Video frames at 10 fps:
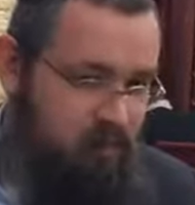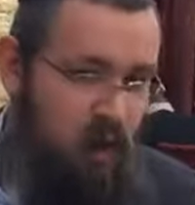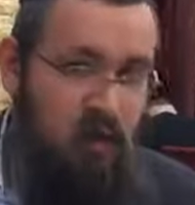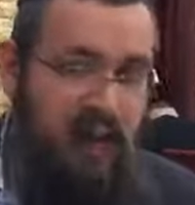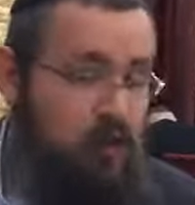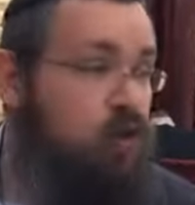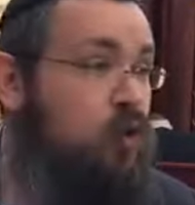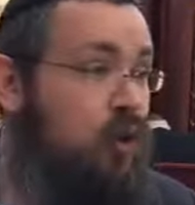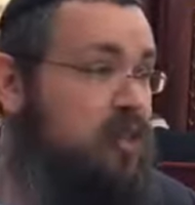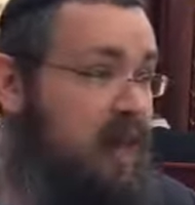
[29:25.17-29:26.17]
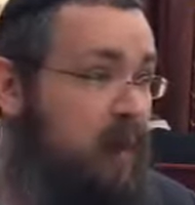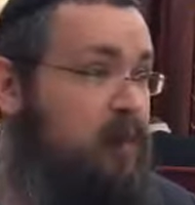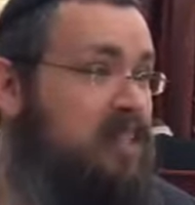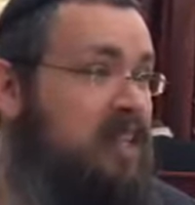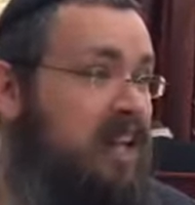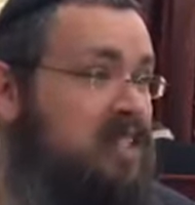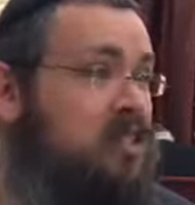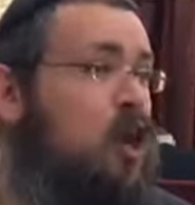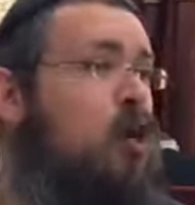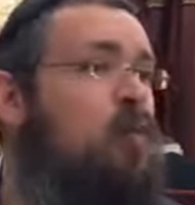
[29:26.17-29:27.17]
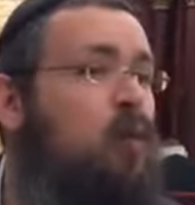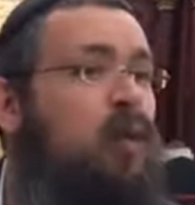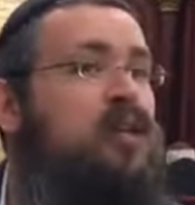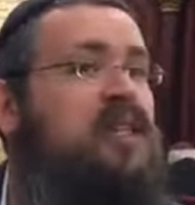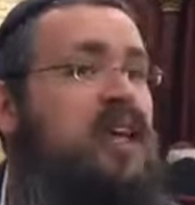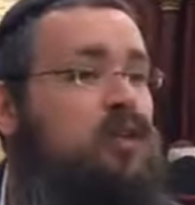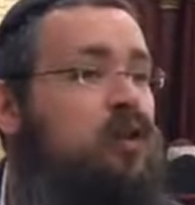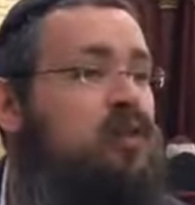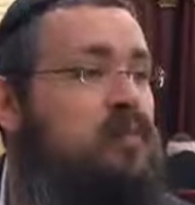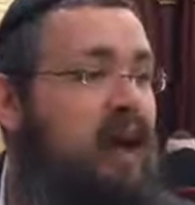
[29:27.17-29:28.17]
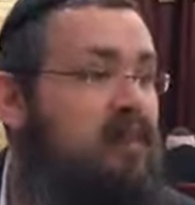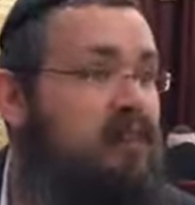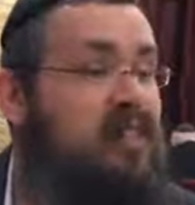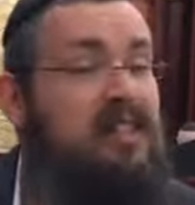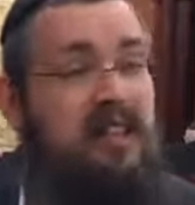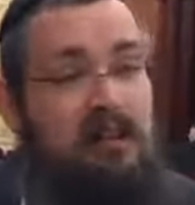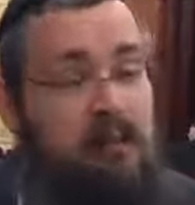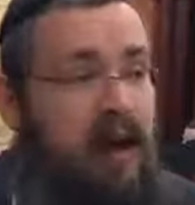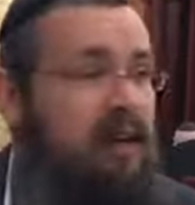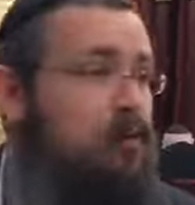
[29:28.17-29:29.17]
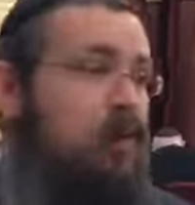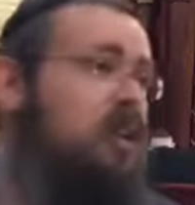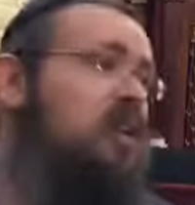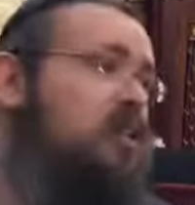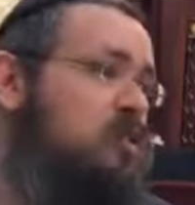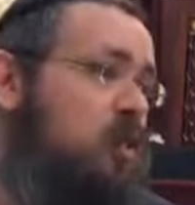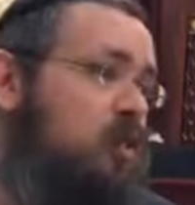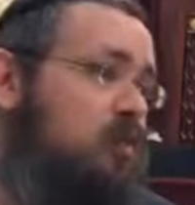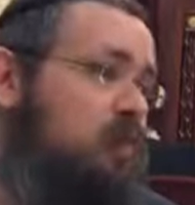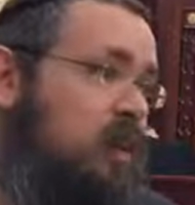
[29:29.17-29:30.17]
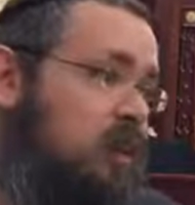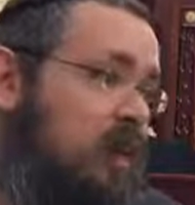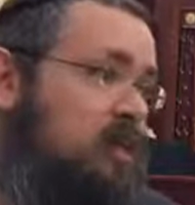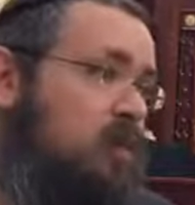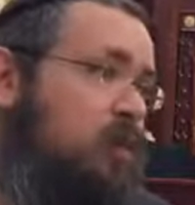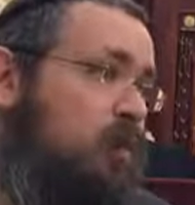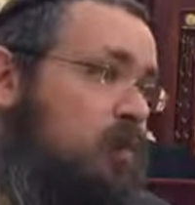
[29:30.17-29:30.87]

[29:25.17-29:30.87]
No, that choice happens in the essence. But where is that choice manifest? In the body more than in the soul. That's the point.